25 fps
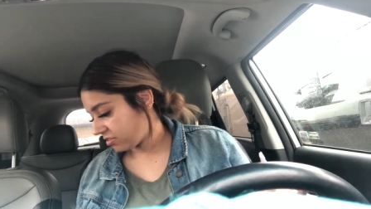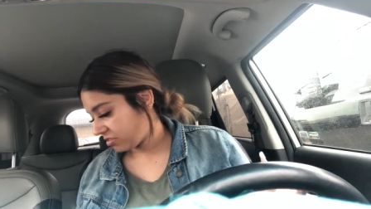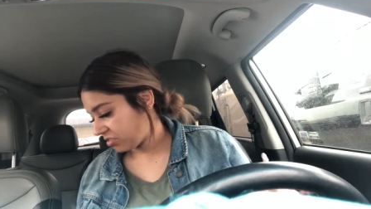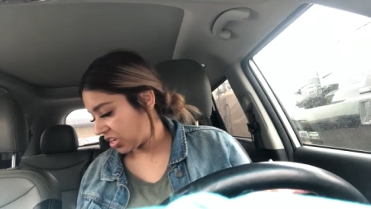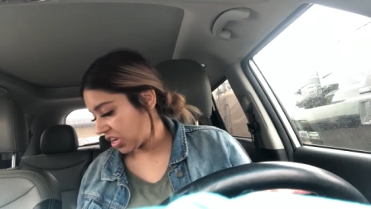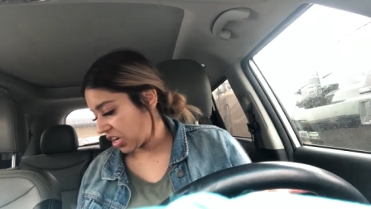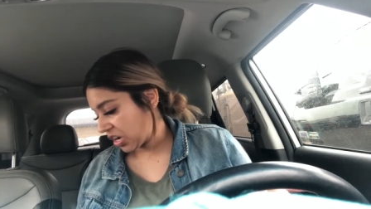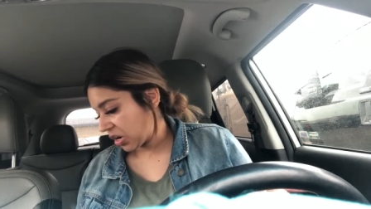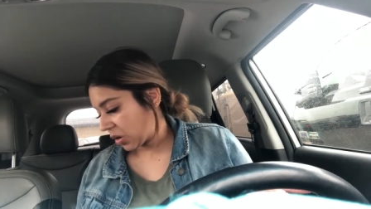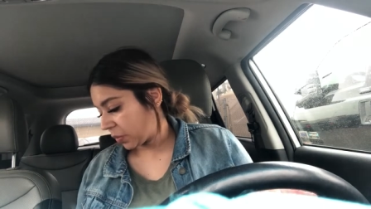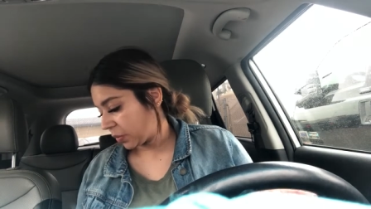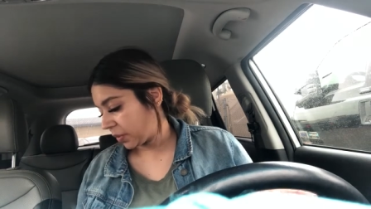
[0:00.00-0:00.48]

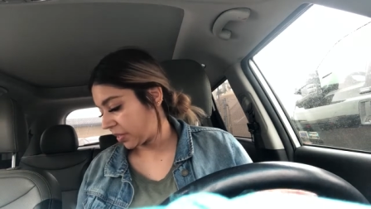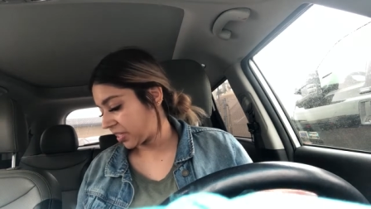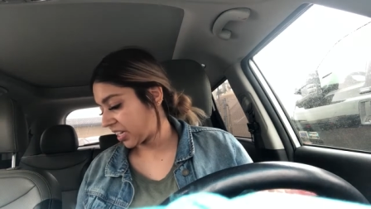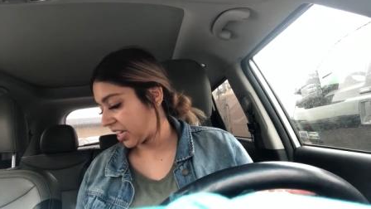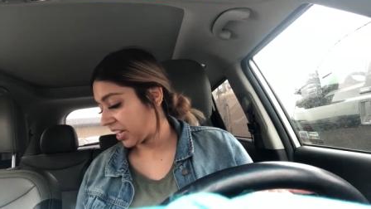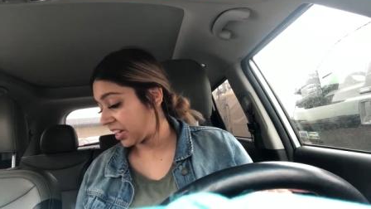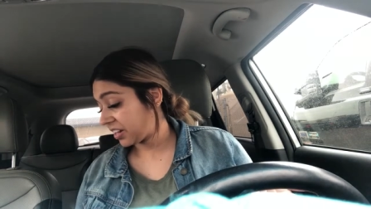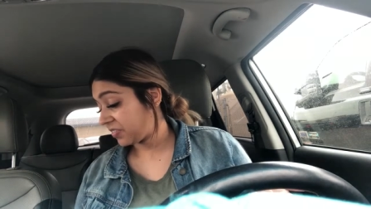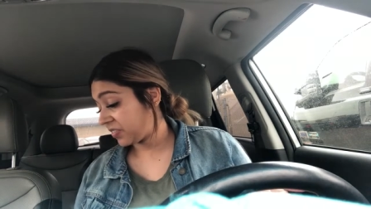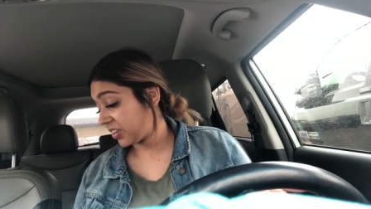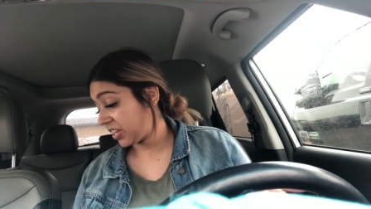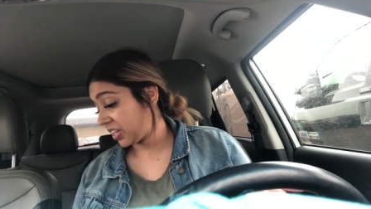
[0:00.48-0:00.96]
you know, I was
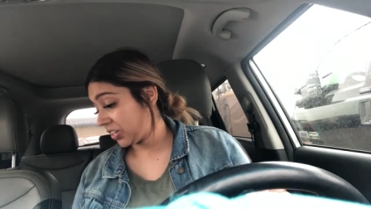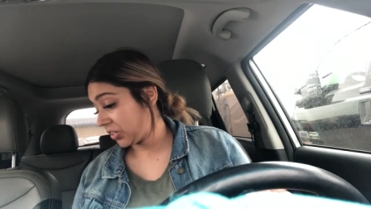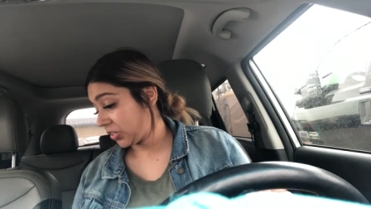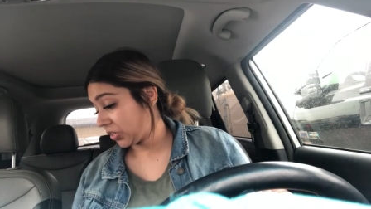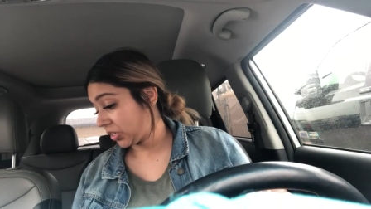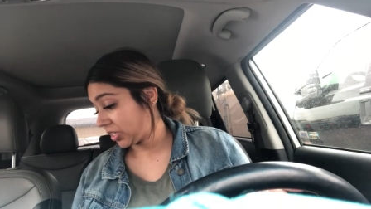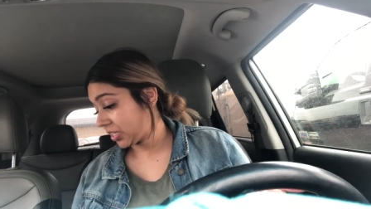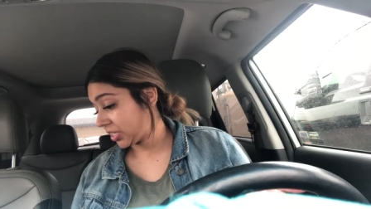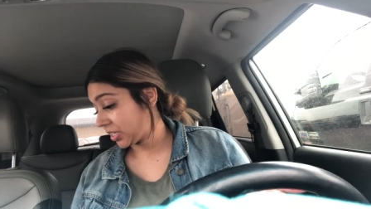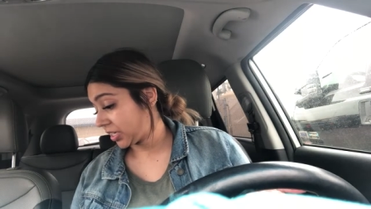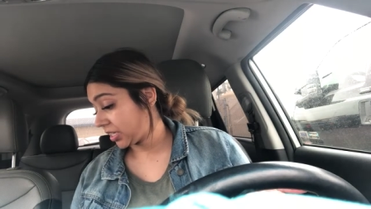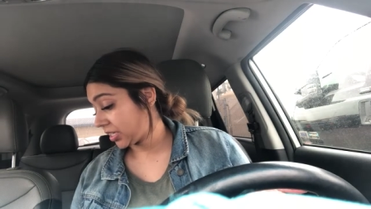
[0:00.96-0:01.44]
kind of
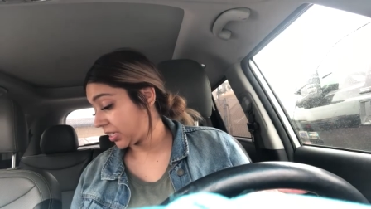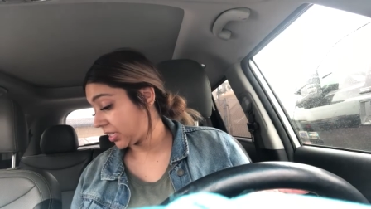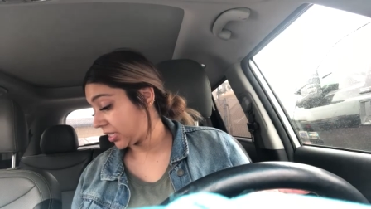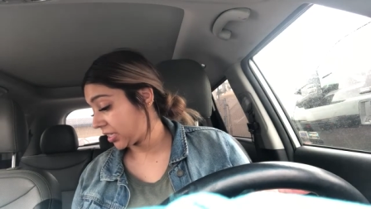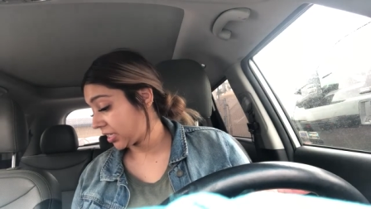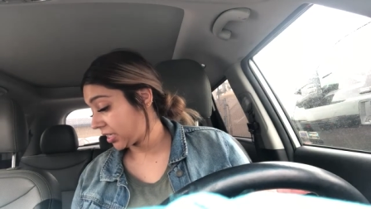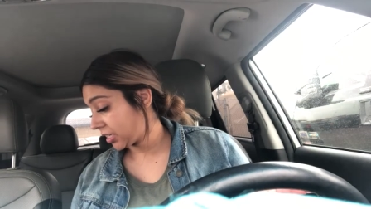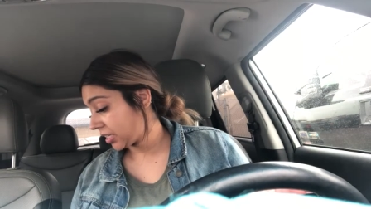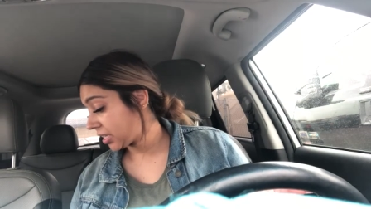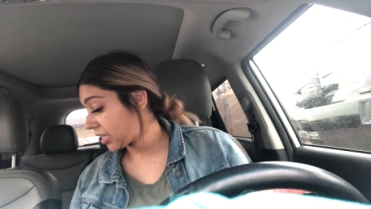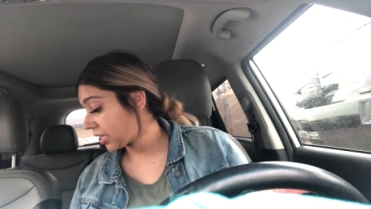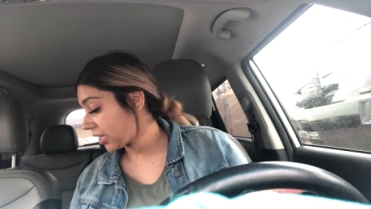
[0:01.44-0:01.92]
interested to
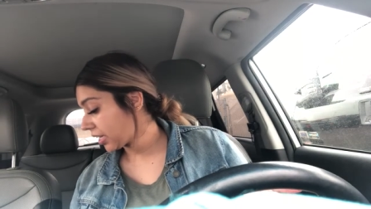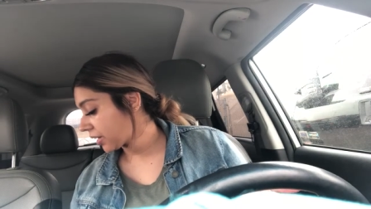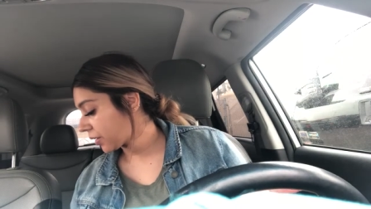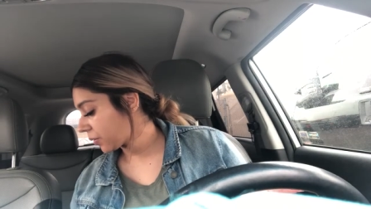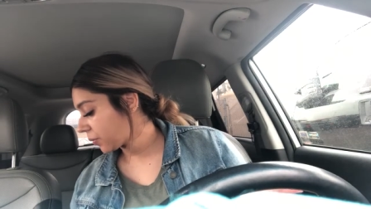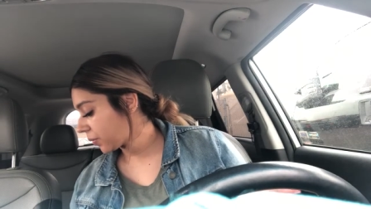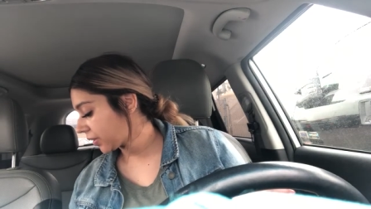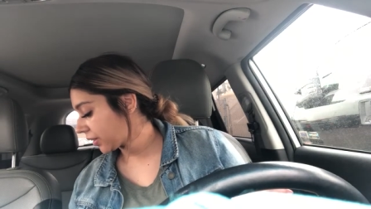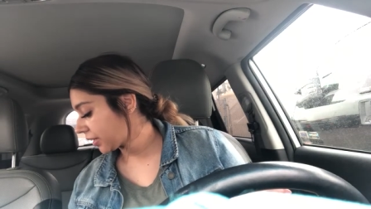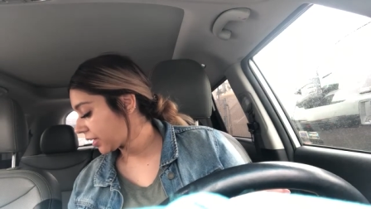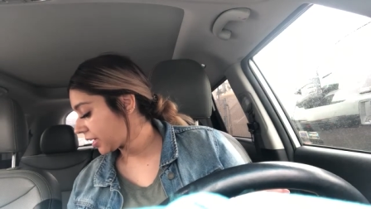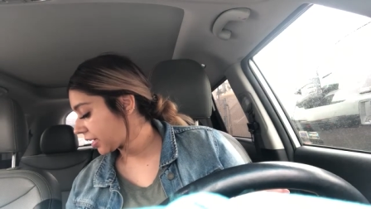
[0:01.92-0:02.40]
see like
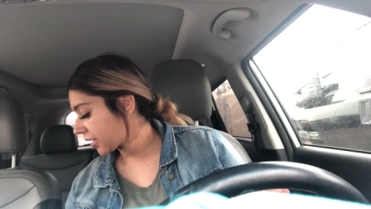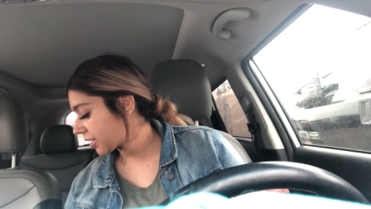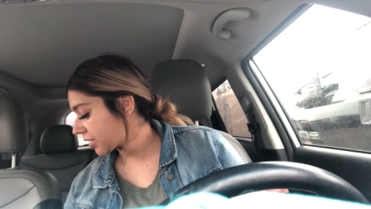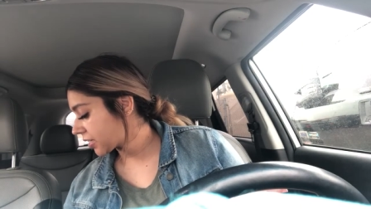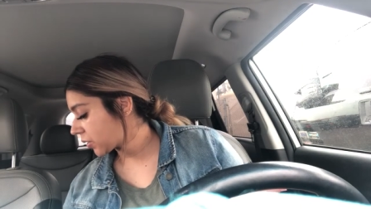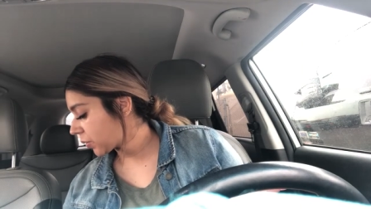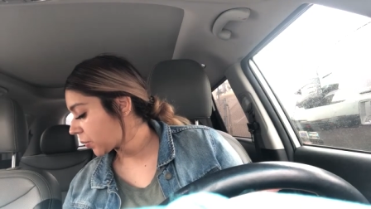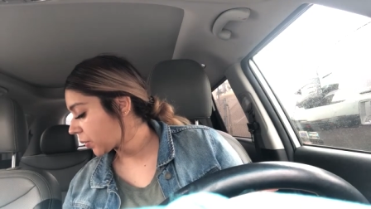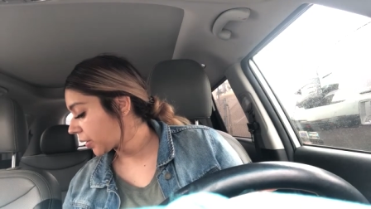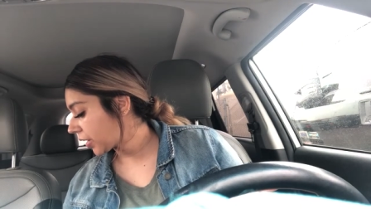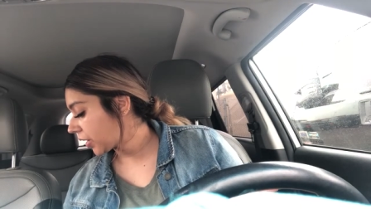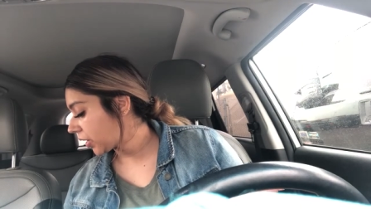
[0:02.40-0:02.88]
what the heck's
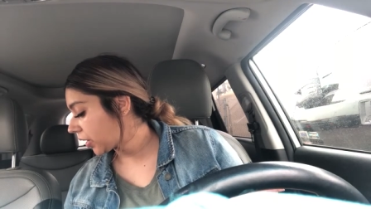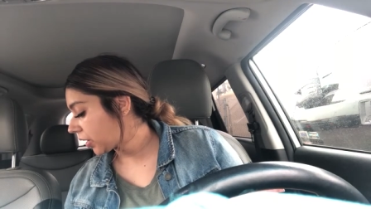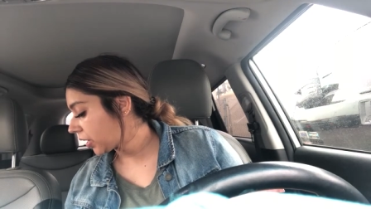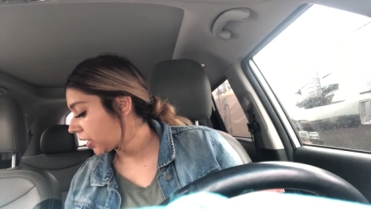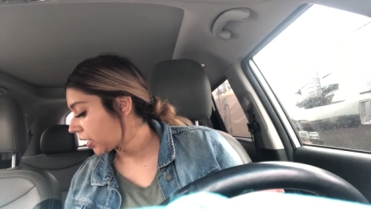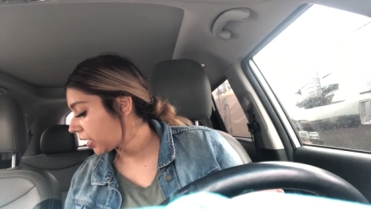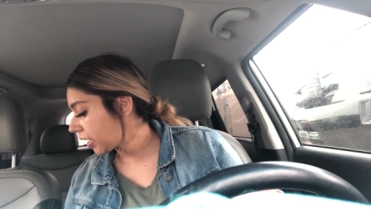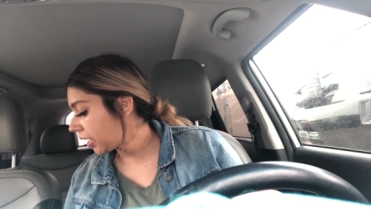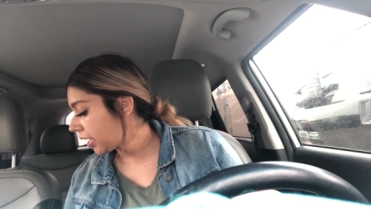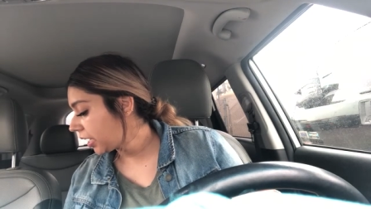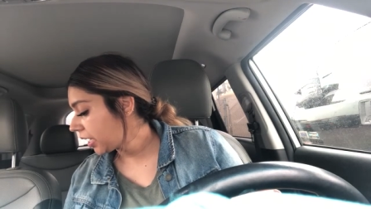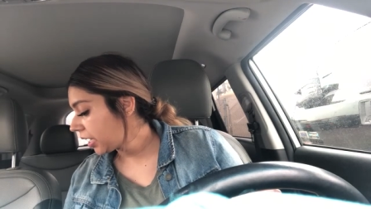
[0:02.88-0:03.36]
going
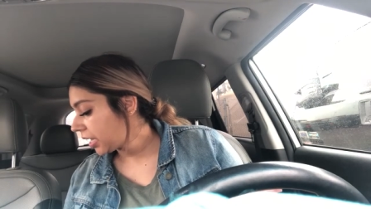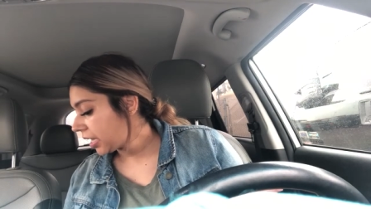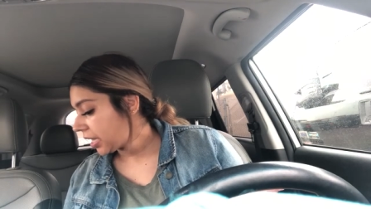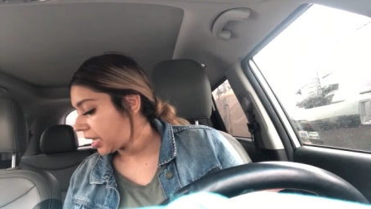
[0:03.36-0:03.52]
on.